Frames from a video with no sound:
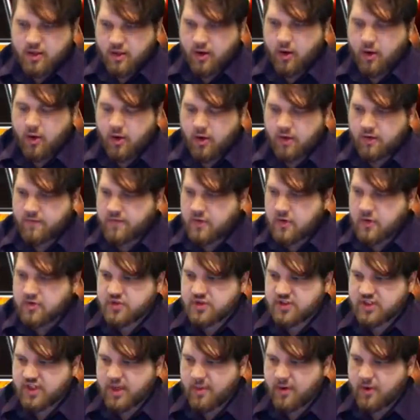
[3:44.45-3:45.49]
hard
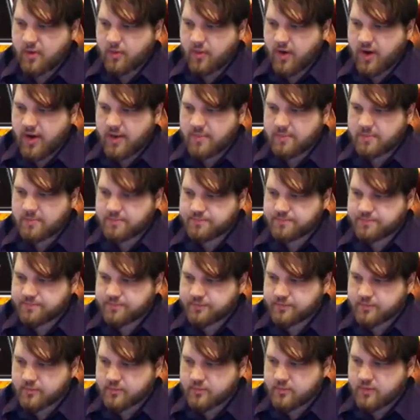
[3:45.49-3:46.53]
Fusion summon way.
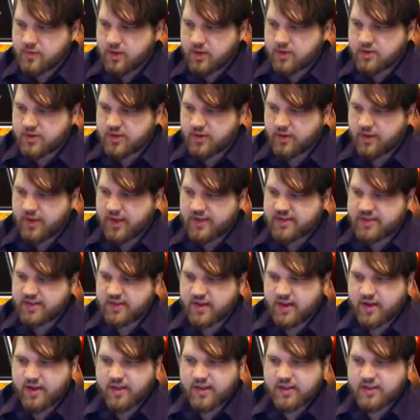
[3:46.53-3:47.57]
So that's
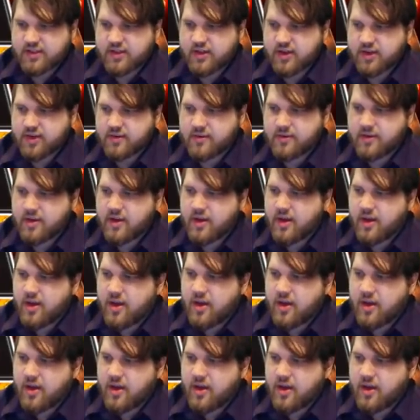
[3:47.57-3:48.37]
good.